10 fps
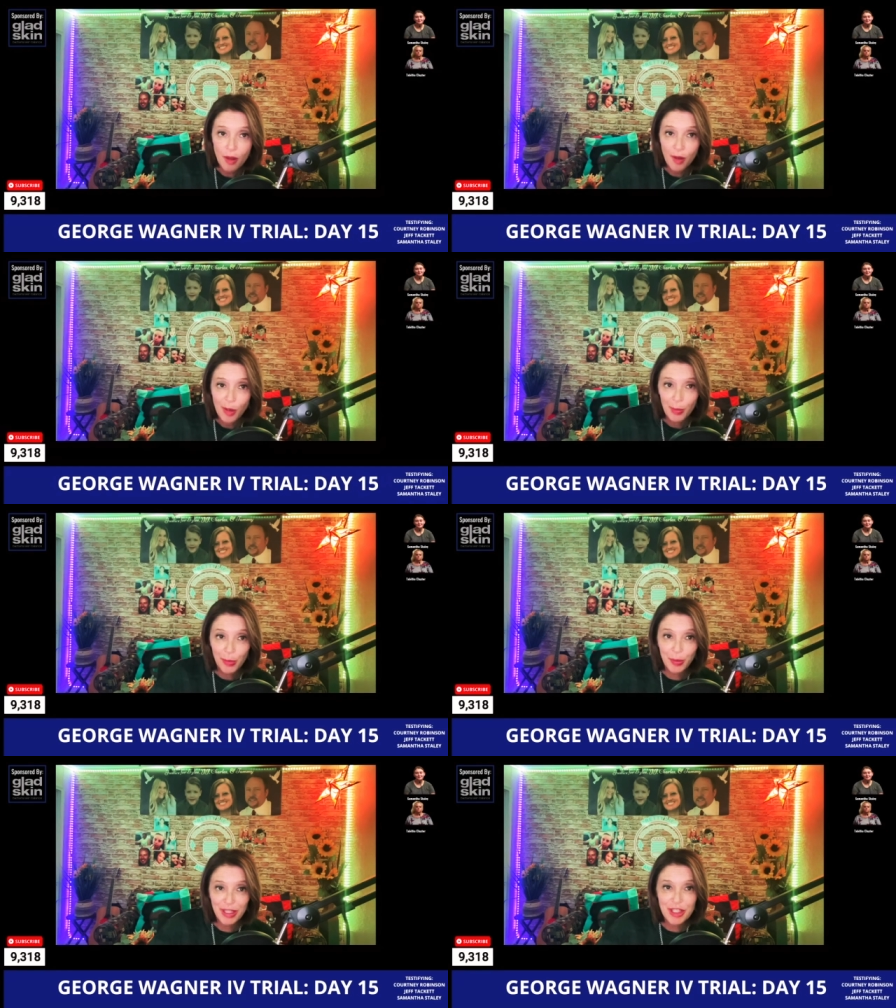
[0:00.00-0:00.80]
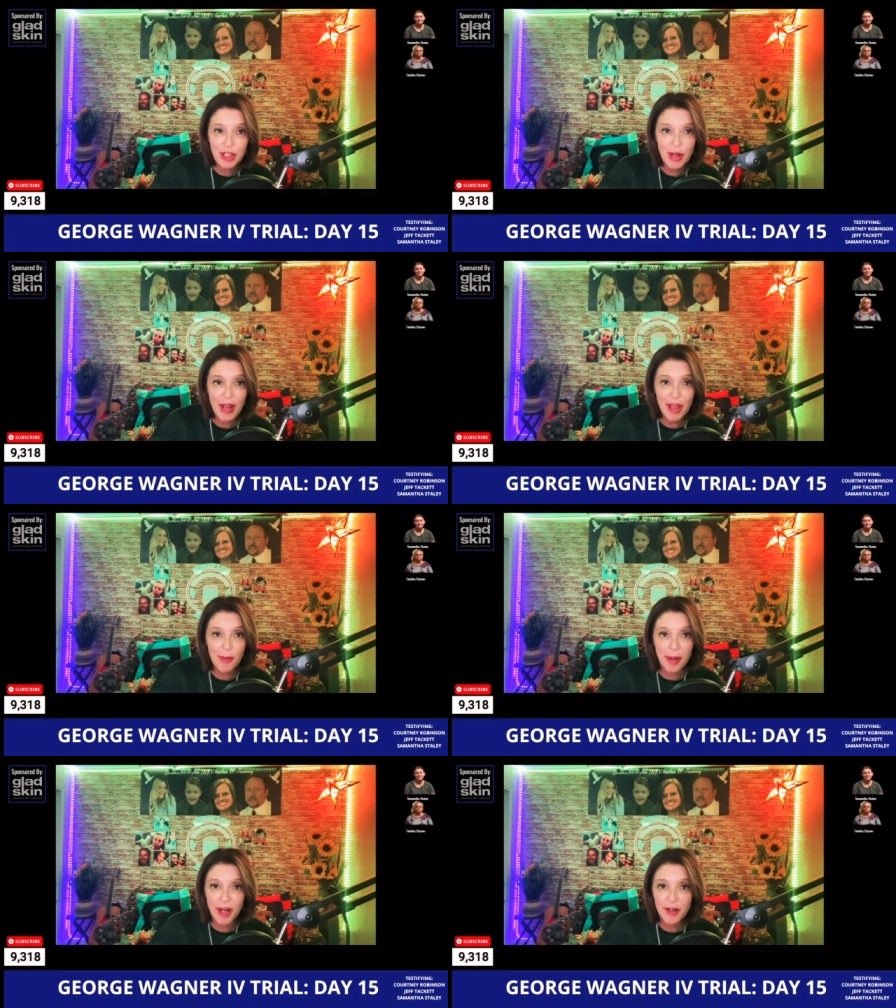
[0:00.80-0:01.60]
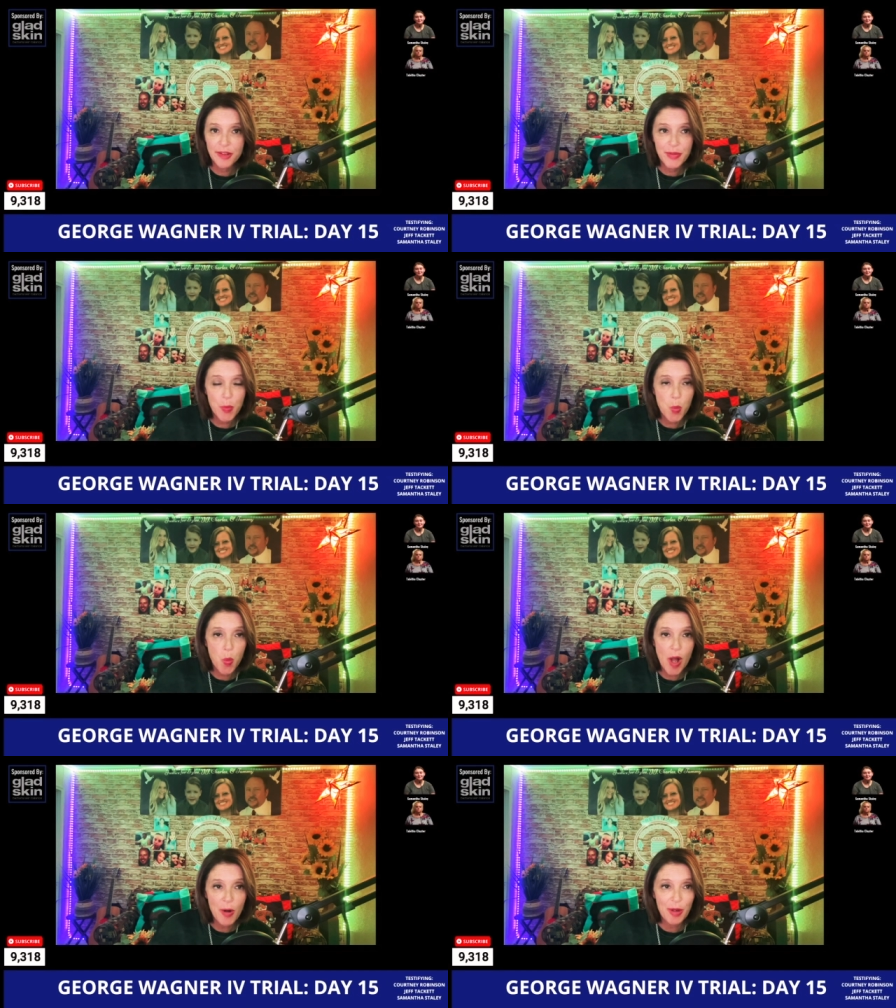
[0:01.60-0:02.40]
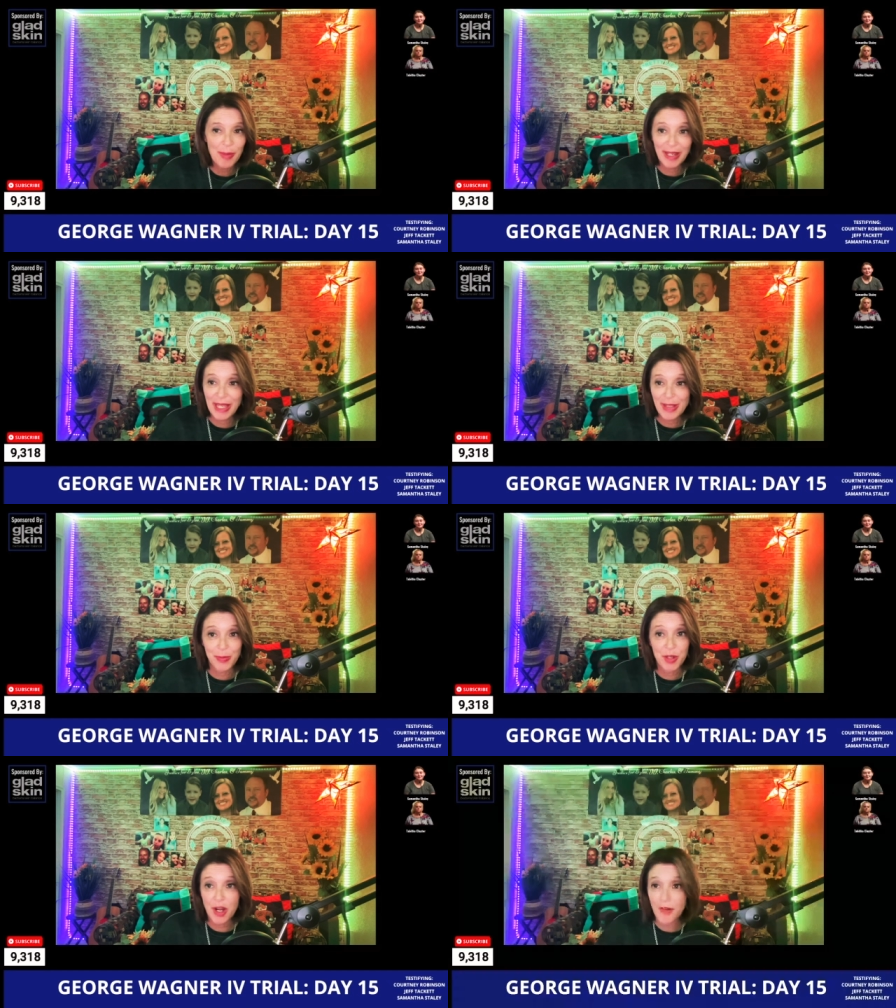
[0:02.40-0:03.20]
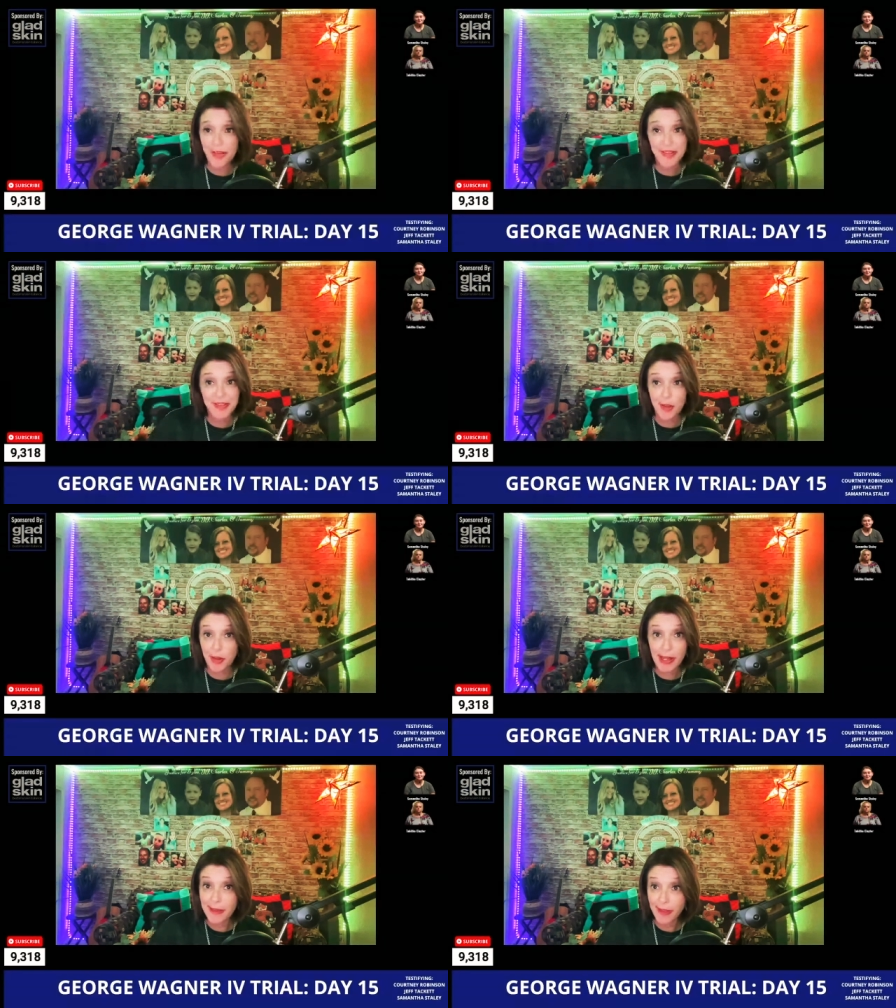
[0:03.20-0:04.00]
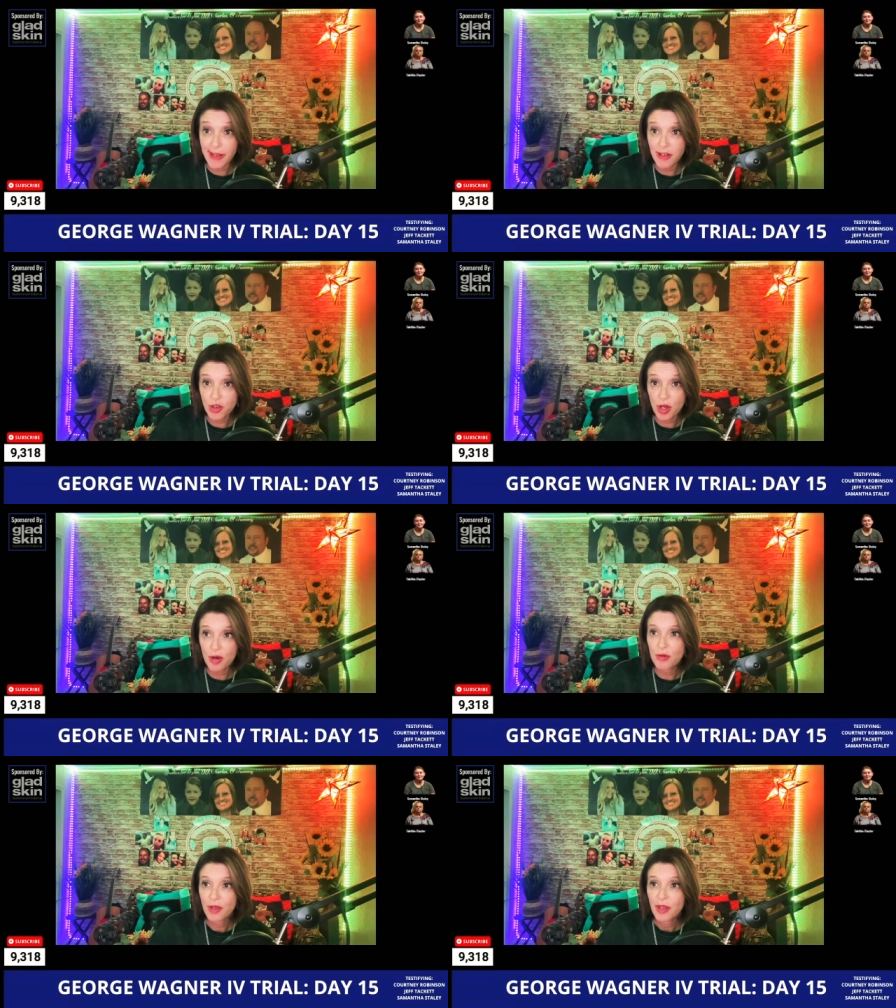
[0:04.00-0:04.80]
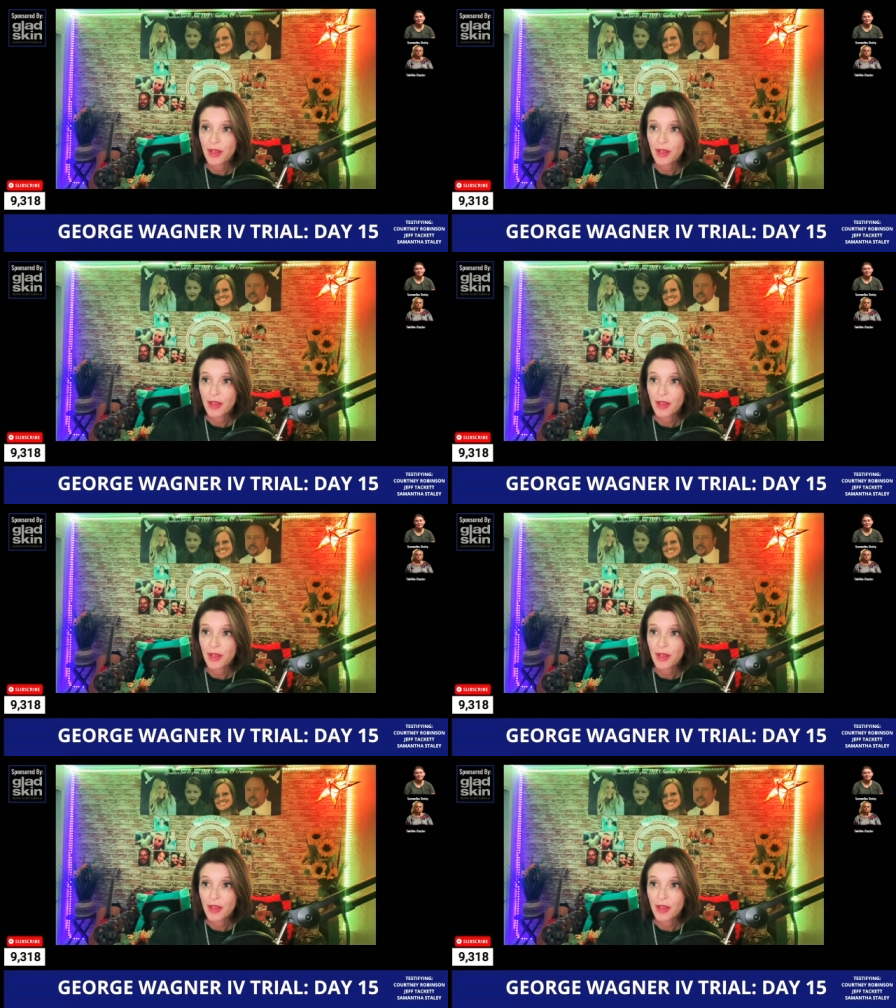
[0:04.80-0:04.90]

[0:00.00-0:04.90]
What you know, Alibiers, welcome. I guess we'll call this the Late Late Show.